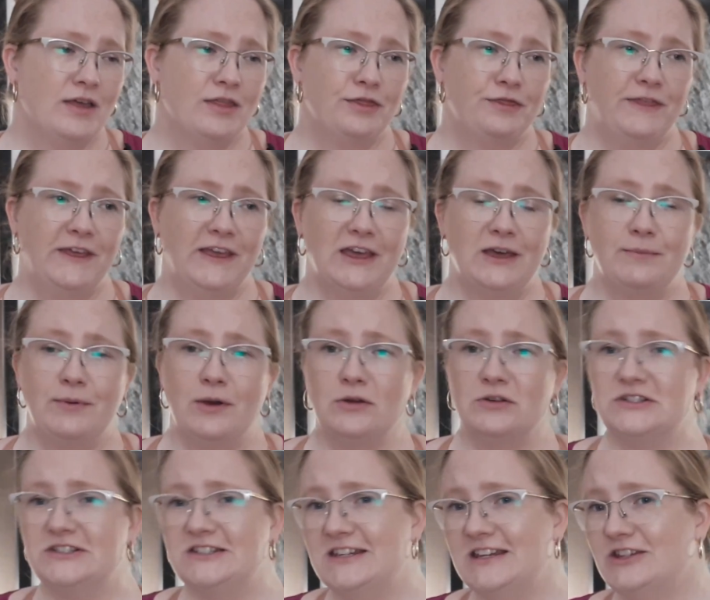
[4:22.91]
Think
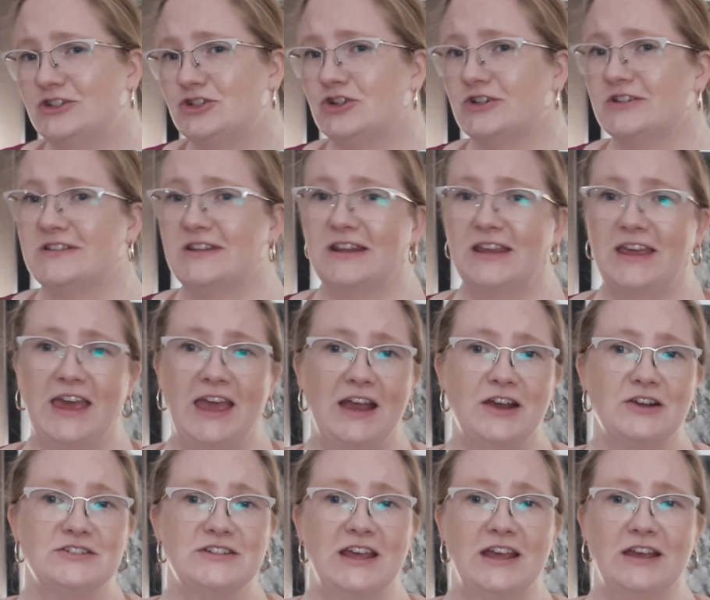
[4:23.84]
about teachers and
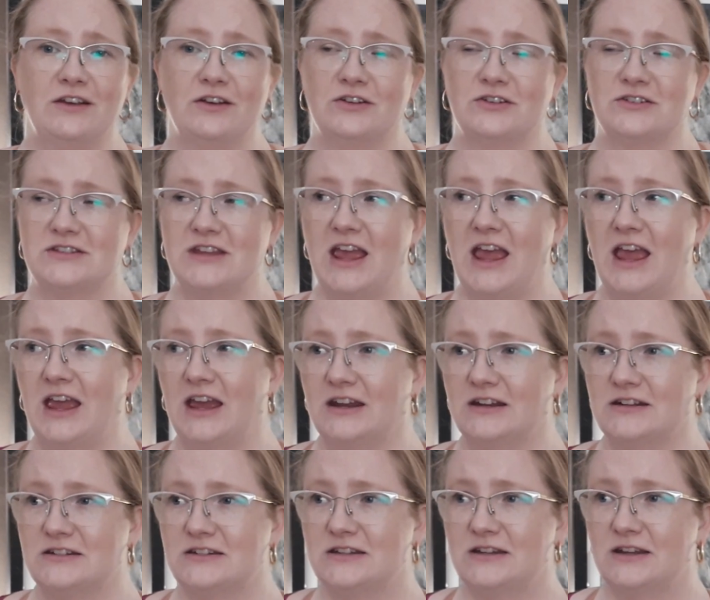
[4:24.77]
caretakers
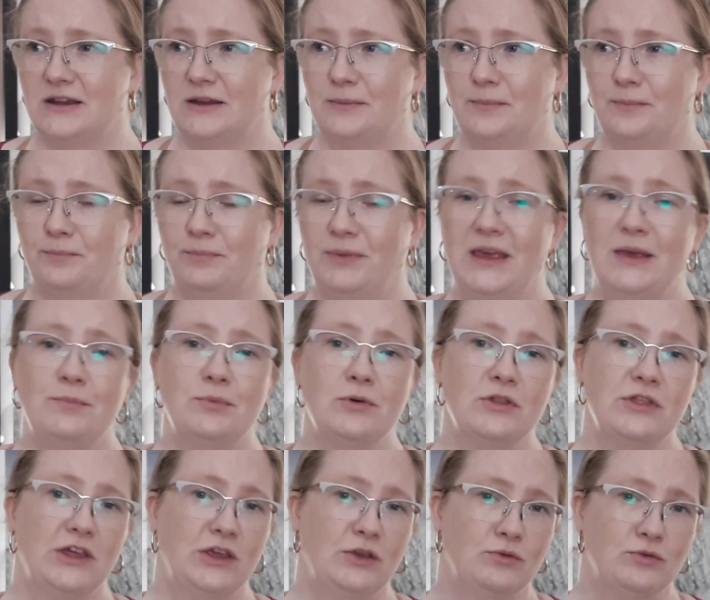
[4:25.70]
and people
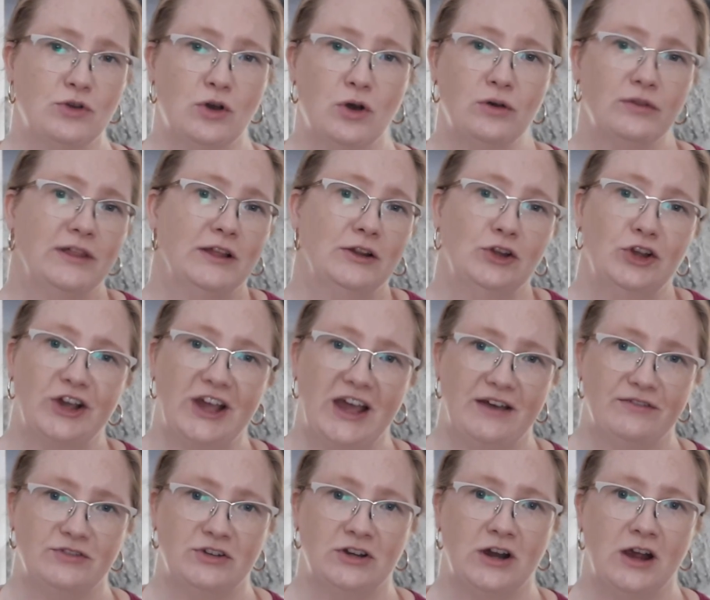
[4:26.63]
that you know that look
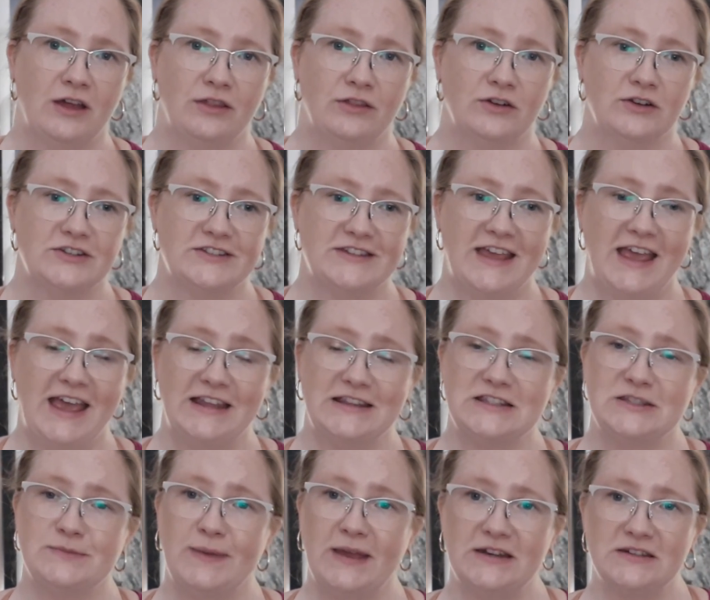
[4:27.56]
after others
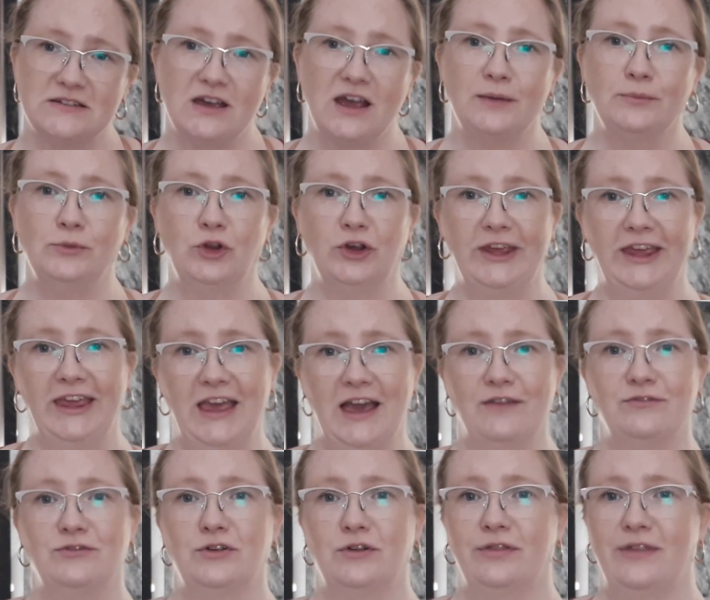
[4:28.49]
and spend time looking
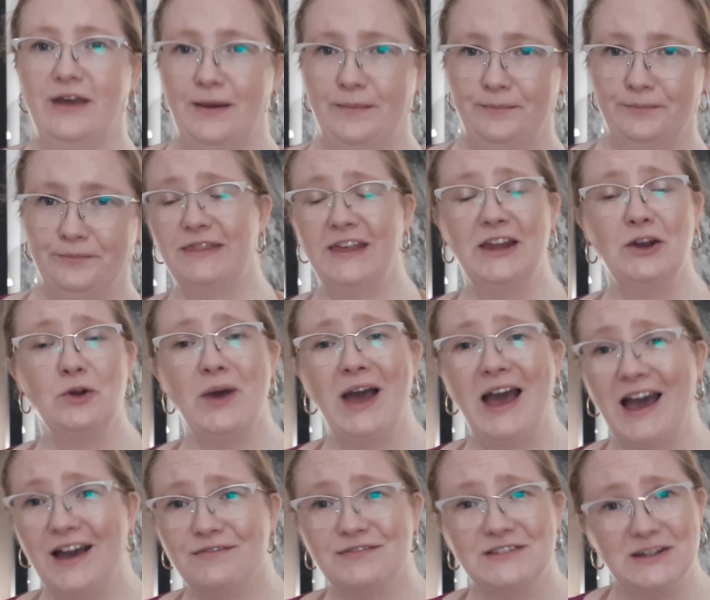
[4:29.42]
after them. They don't
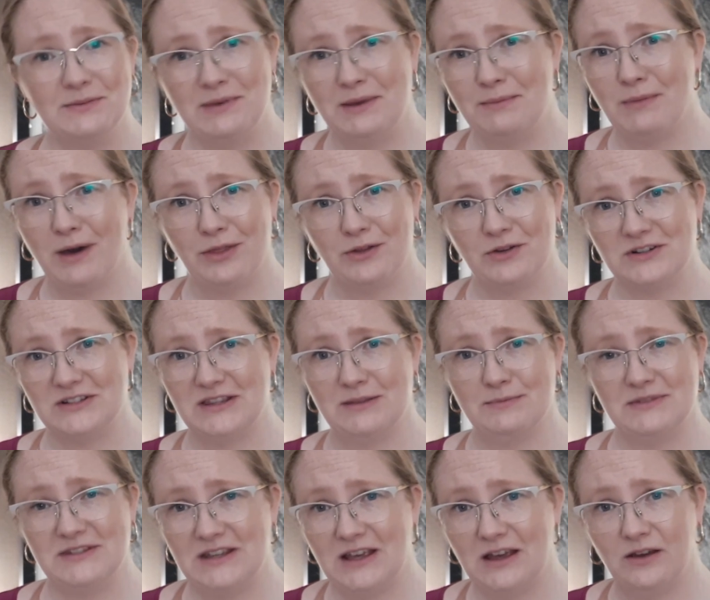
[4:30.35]
have to be mothers
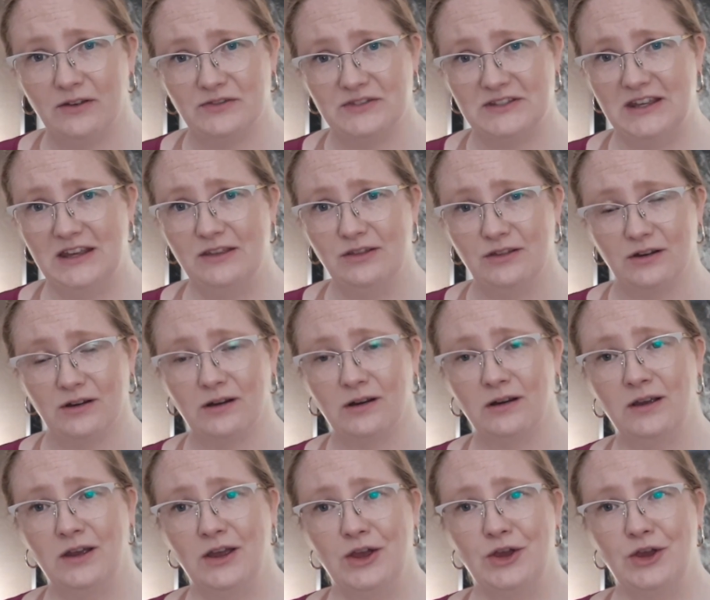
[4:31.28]
themselves either.